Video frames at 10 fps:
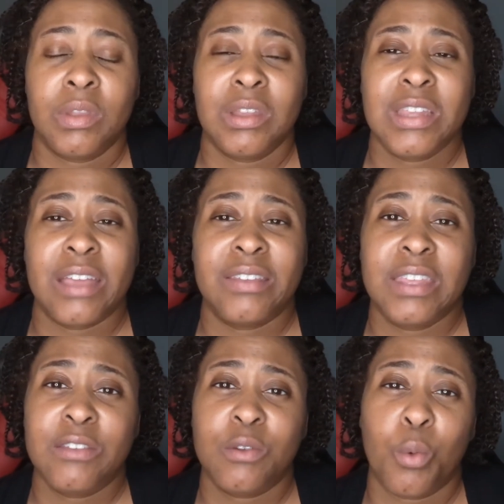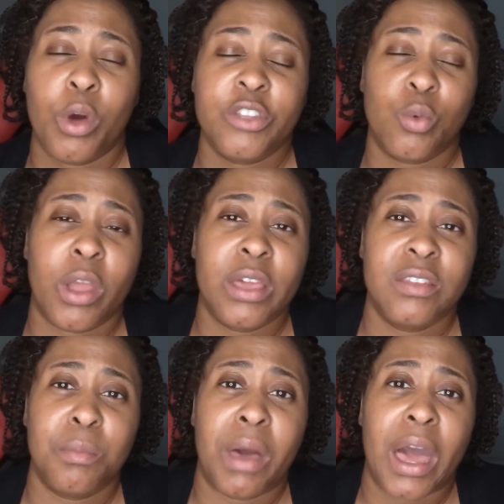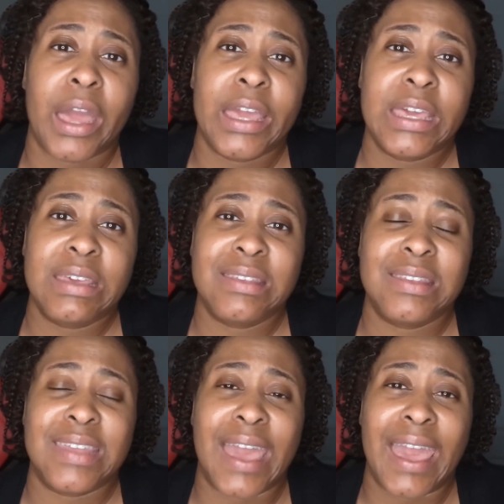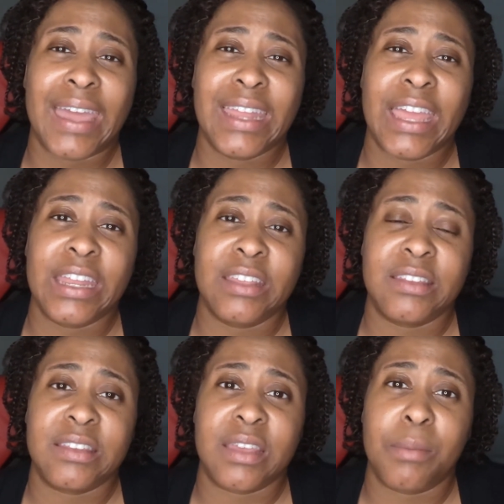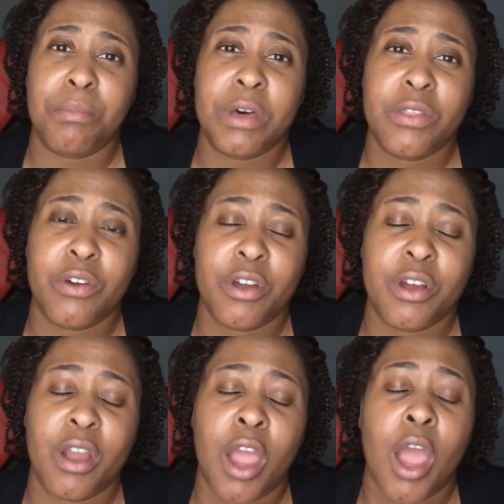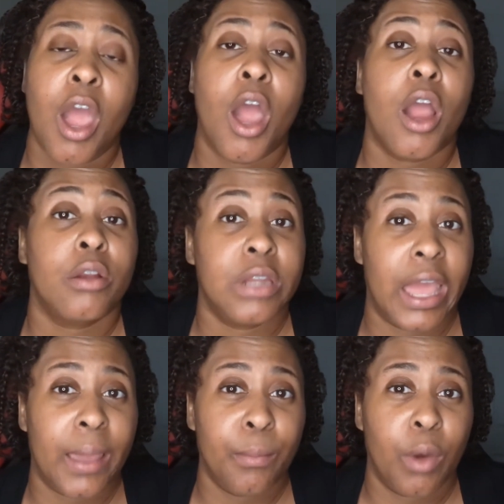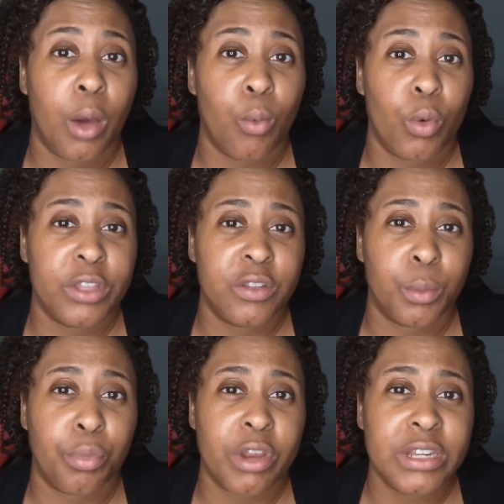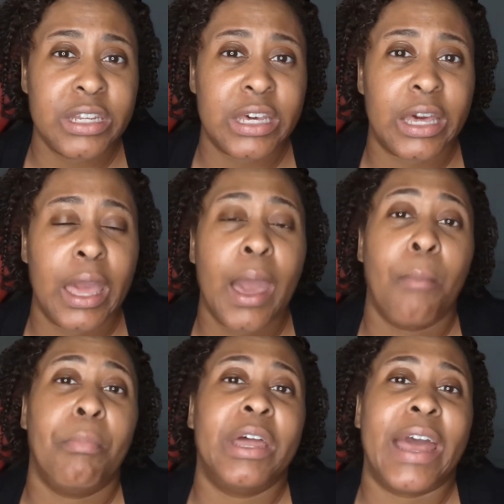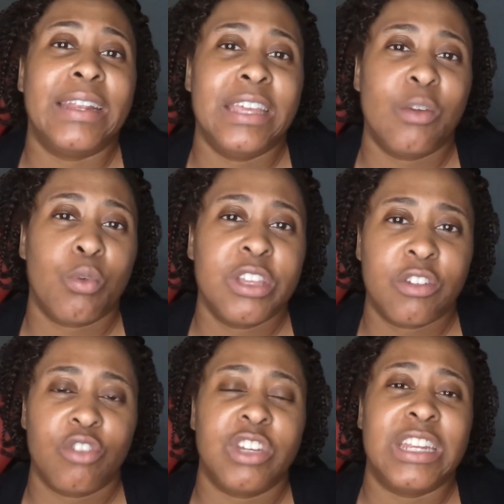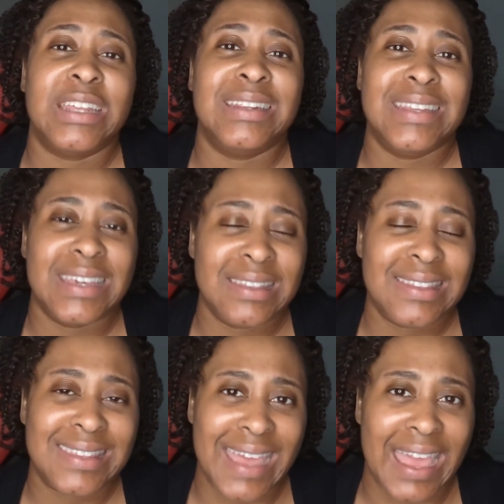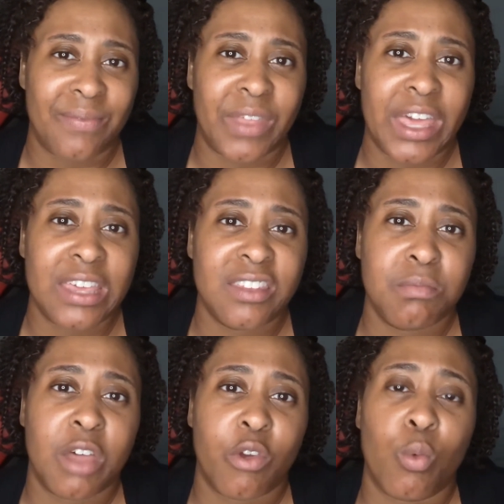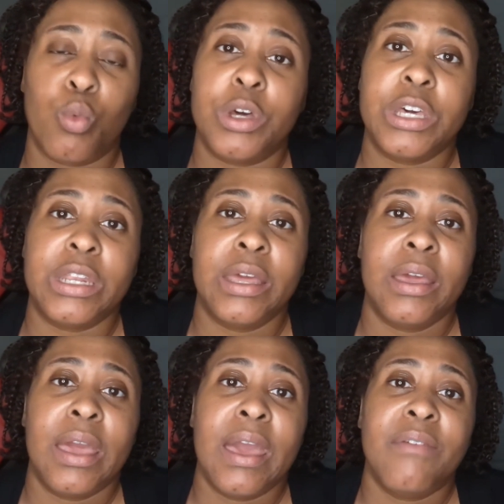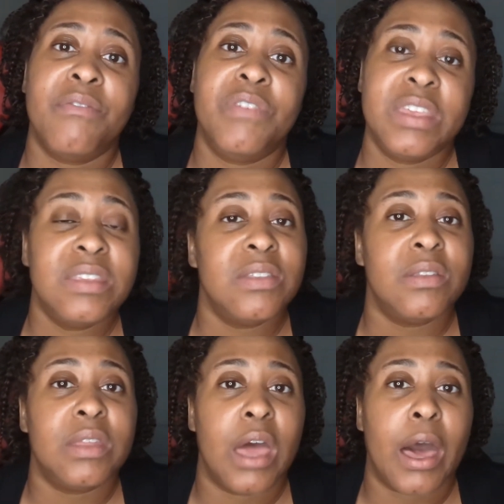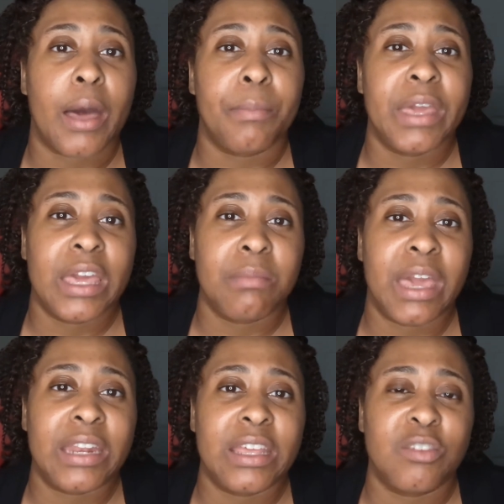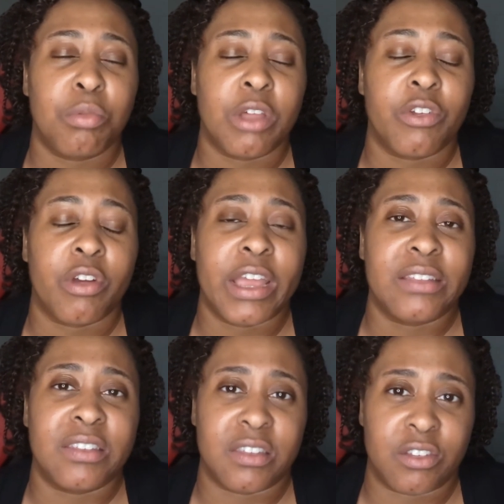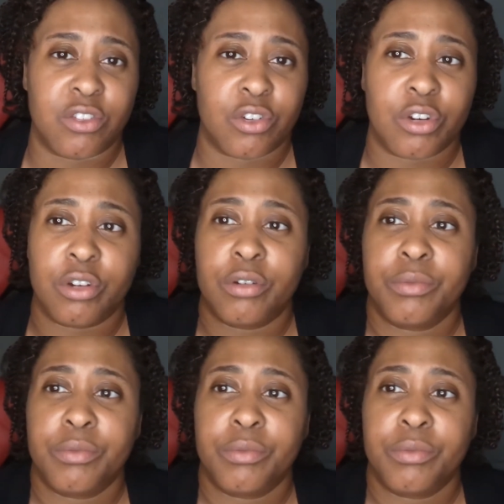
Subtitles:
Now, Cesar was raised by his dad and his stepmother. Her name was Brenda, but I did research and it did state that his mother would visit him and his brother and sister.